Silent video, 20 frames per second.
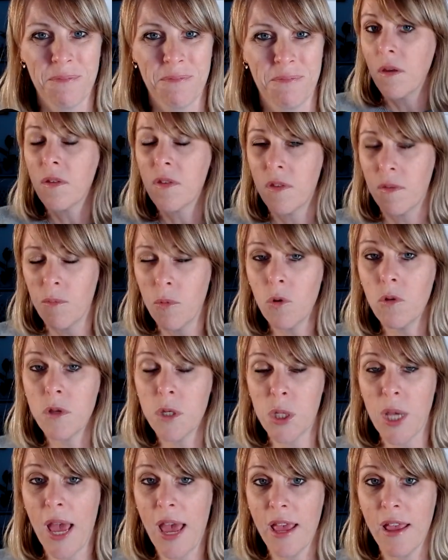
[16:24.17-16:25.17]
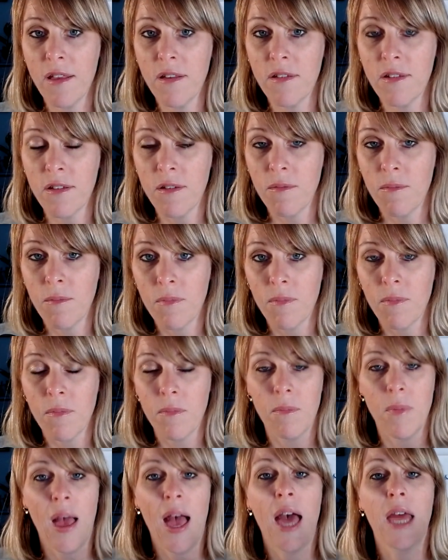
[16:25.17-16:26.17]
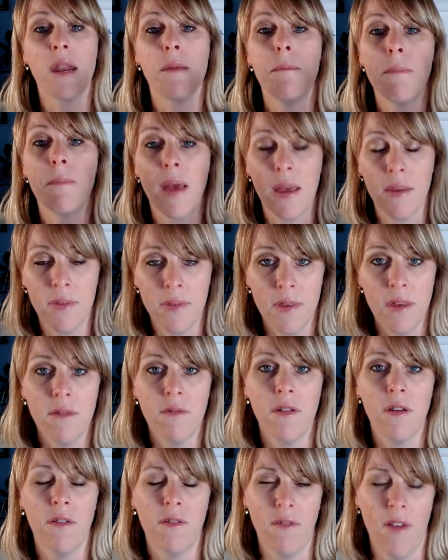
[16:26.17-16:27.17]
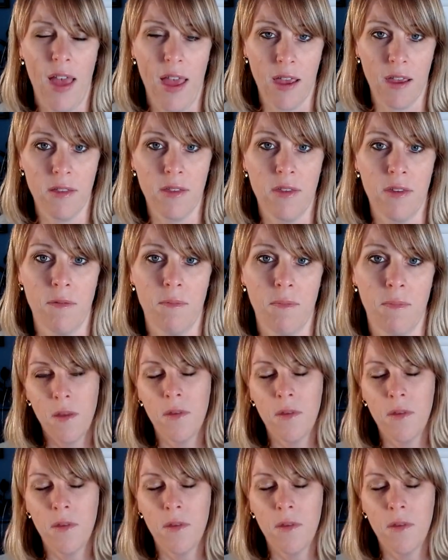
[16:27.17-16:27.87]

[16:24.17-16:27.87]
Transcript: A small change, but had a massive effect.